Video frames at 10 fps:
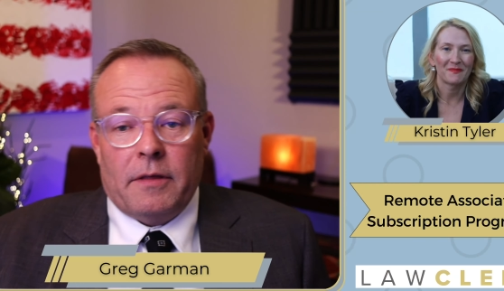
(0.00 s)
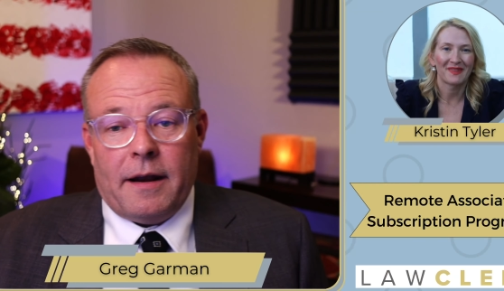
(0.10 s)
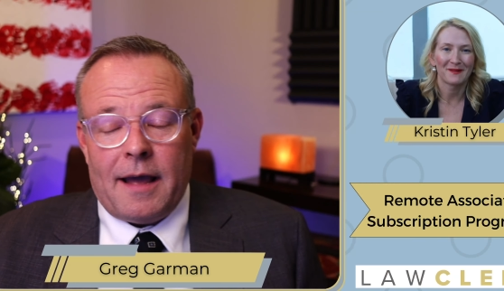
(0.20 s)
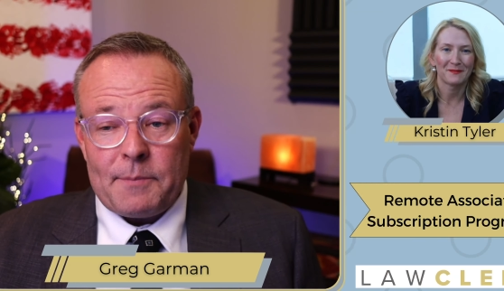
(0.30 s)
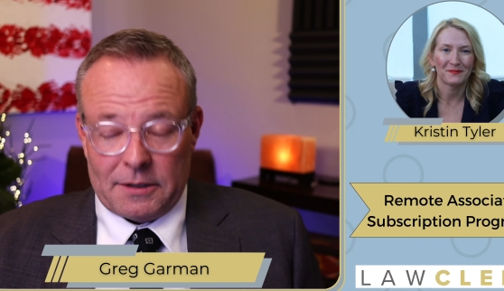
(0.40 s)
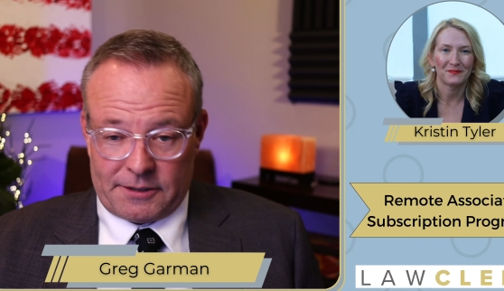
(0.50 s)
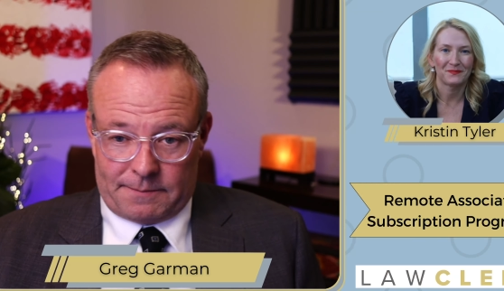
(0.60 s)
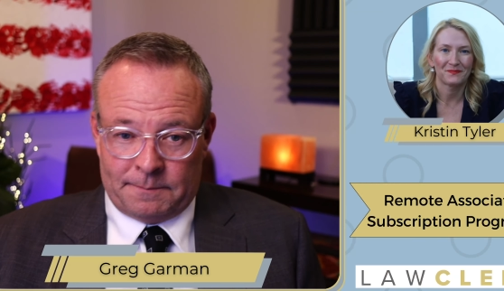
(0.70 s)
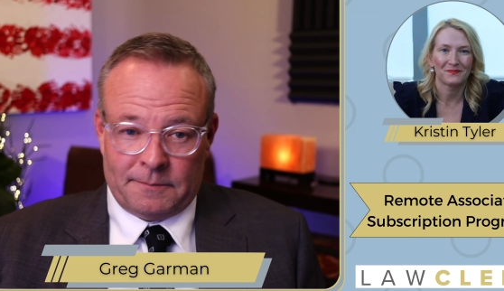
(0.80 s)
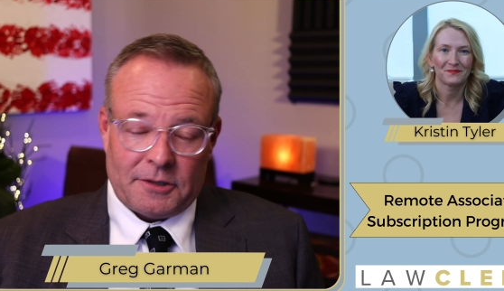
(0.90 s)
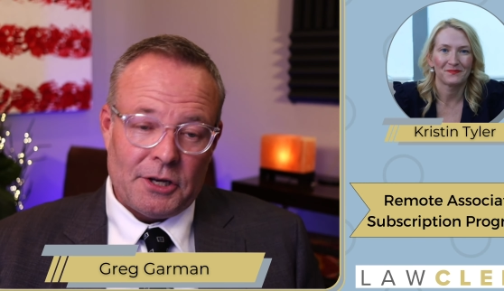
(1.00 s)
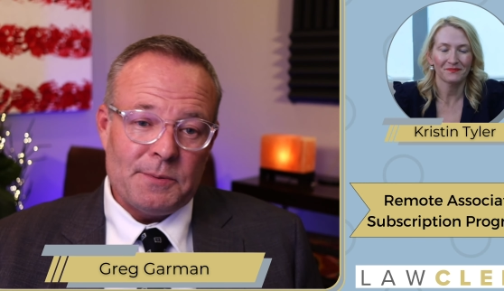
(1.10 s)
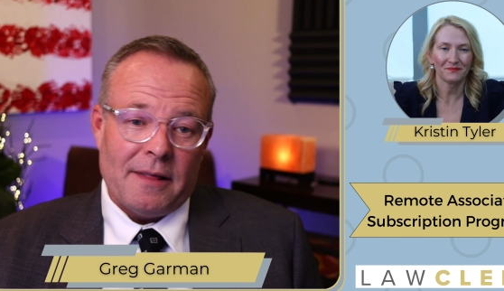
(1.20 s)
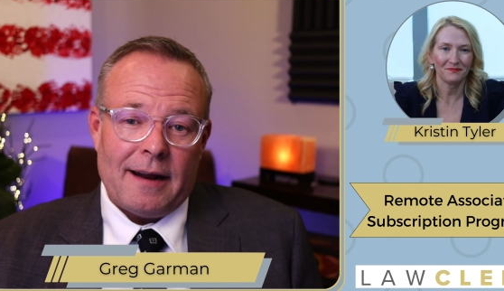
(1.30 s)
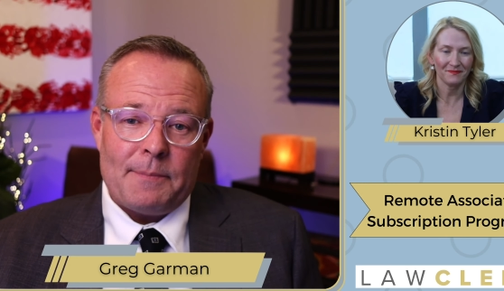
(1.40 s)
Speaker 1: know, that happens, excuse
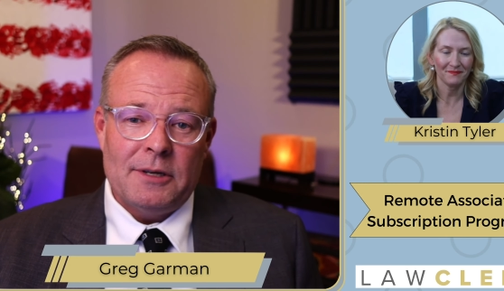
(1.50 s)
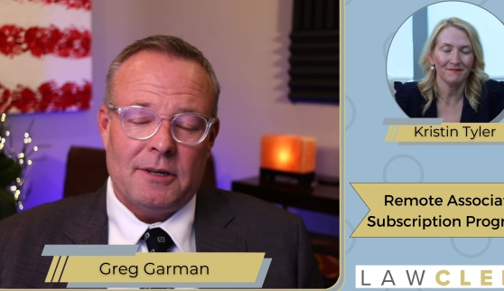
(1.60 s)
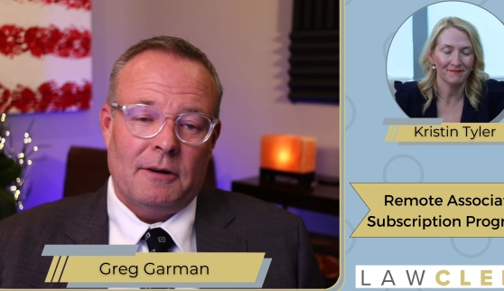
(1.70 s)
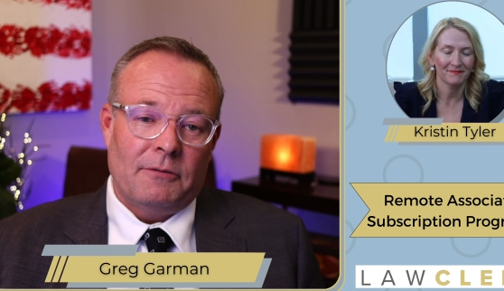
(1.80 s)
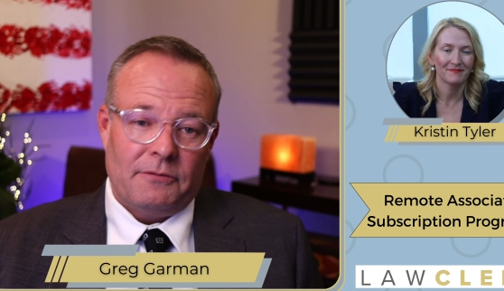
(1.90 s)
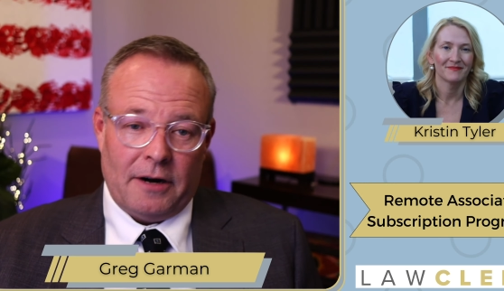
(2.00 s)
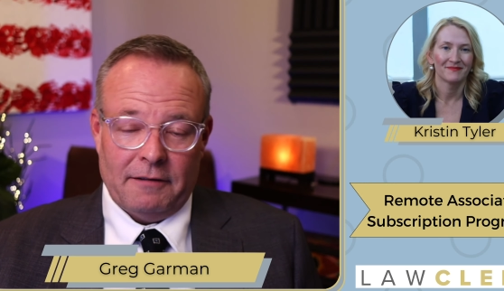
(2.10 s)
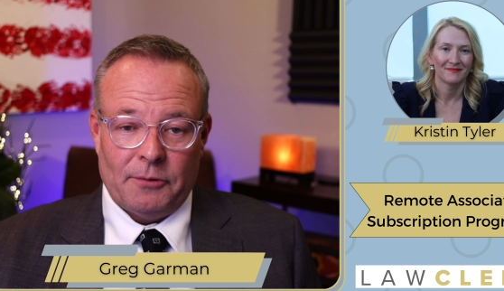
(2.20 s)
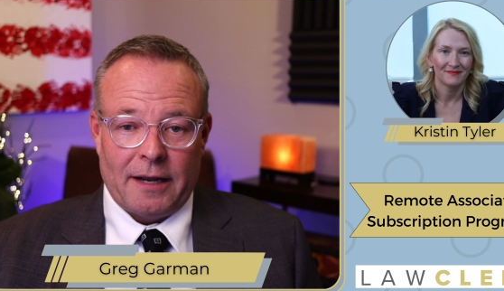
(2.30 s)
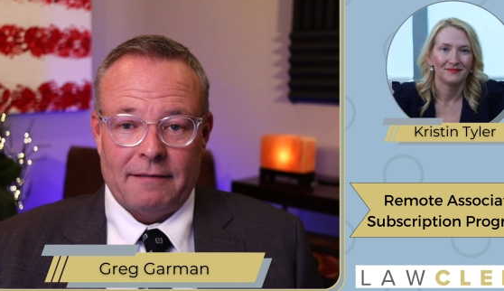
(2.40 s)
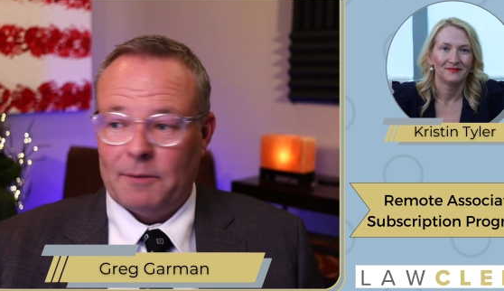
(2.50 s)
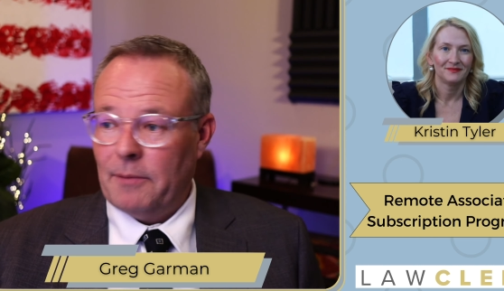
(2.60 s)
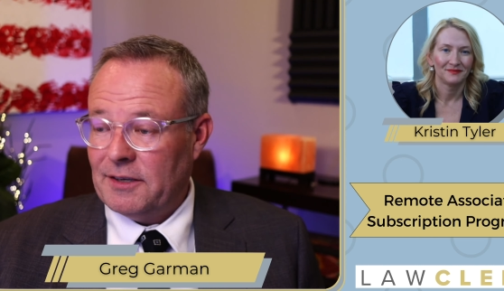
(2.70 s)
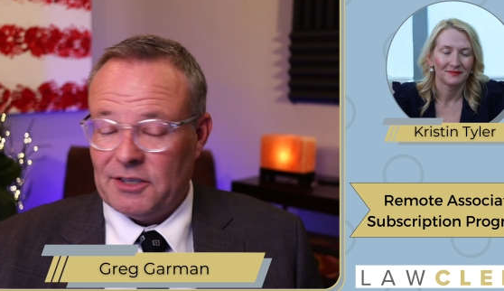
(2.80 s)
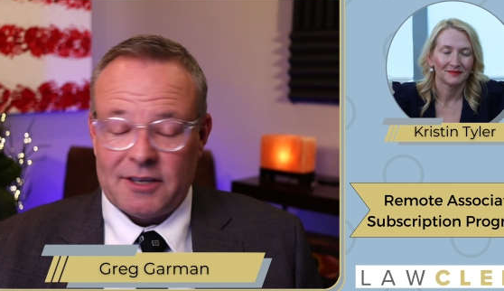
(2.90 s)
me, that happens on a fairly regular
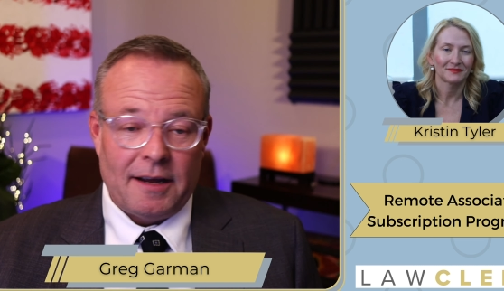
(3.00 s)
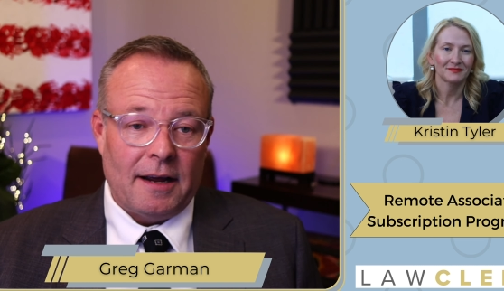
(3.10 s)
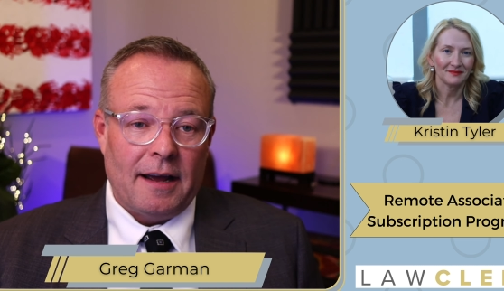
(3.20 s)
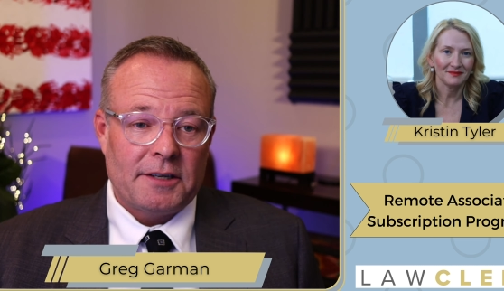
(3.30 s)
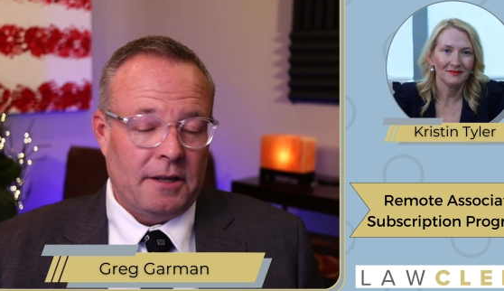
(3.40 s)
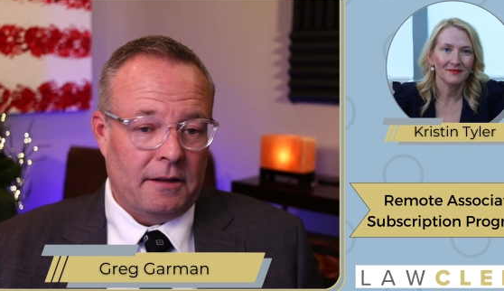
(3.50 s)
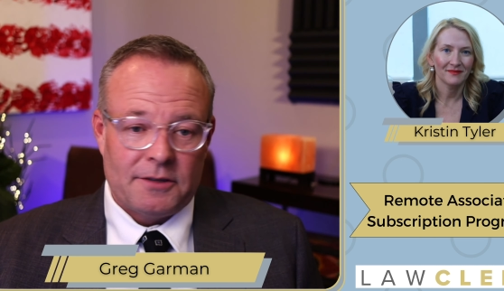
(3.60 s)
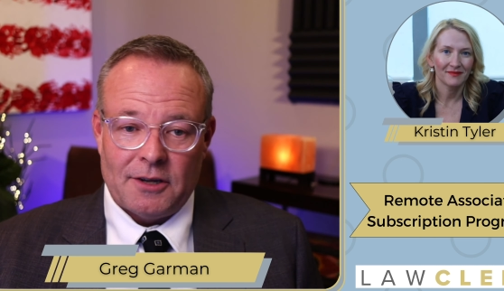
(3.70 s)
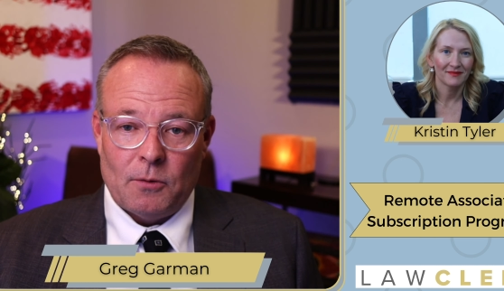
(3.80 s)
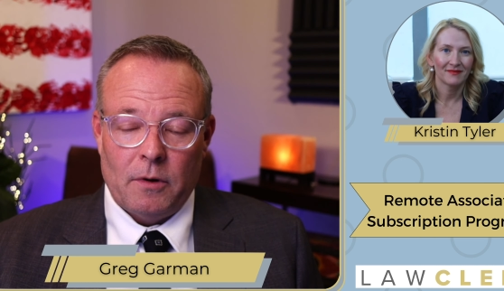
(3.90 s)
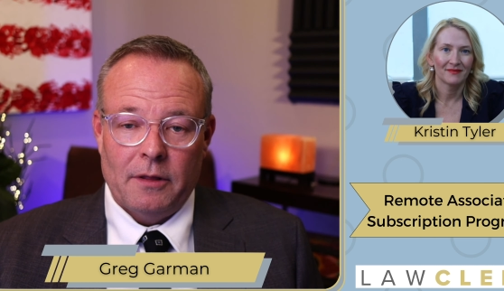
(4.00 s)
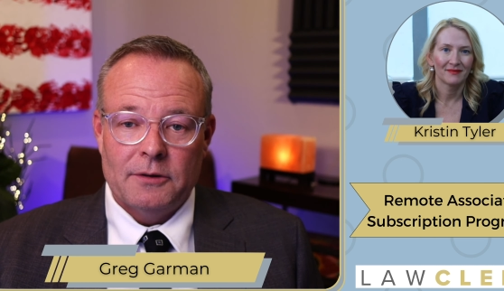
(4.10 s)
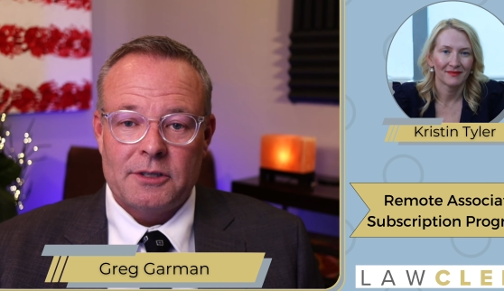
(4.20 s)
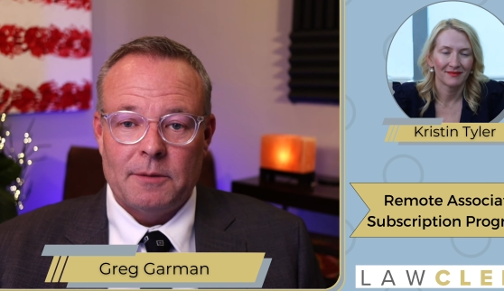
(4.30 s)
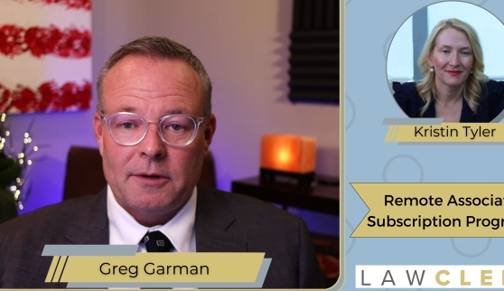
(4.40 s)
basis. I, I actually saw one of
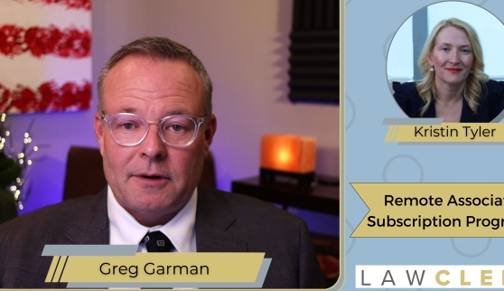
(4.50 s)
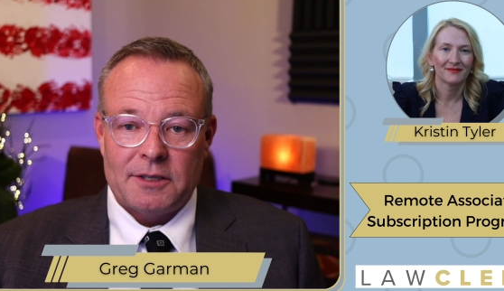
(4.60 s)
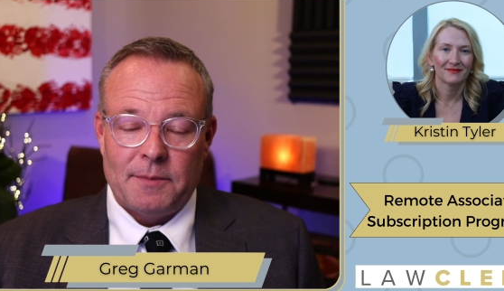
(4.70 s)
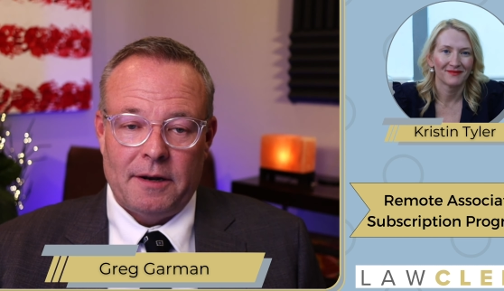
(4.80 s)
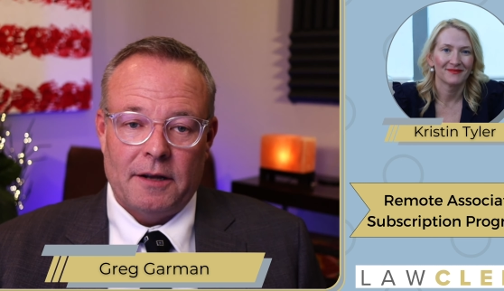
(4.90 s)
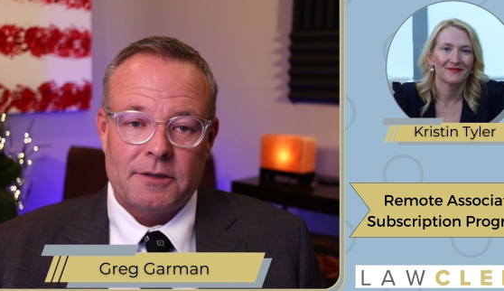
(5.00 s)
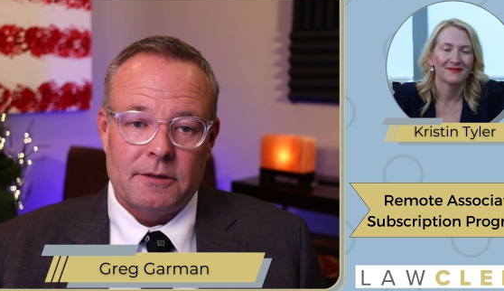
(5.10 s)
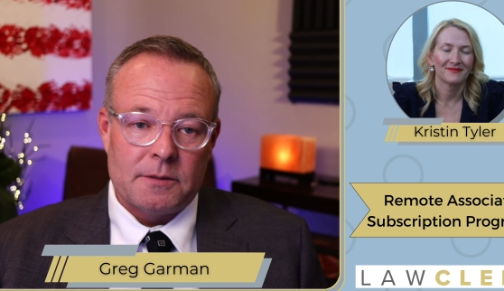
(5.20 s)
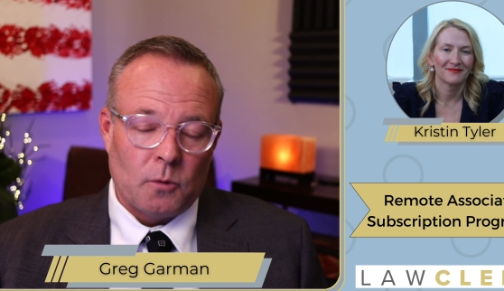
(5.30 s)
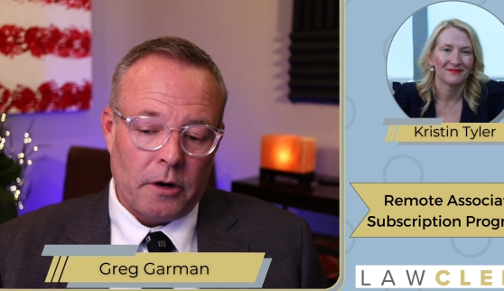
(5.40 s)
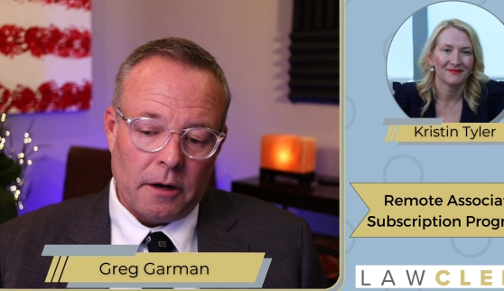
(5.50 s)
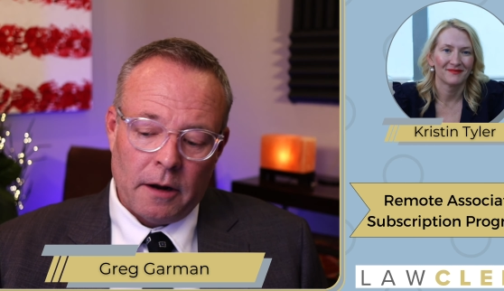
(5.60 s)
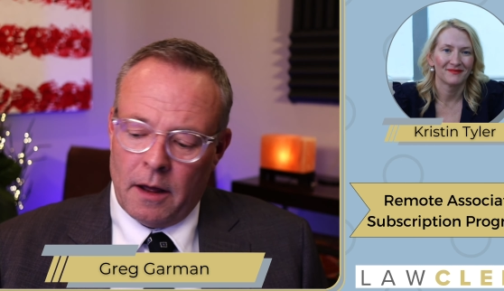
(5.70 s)
those come across my desk this morning.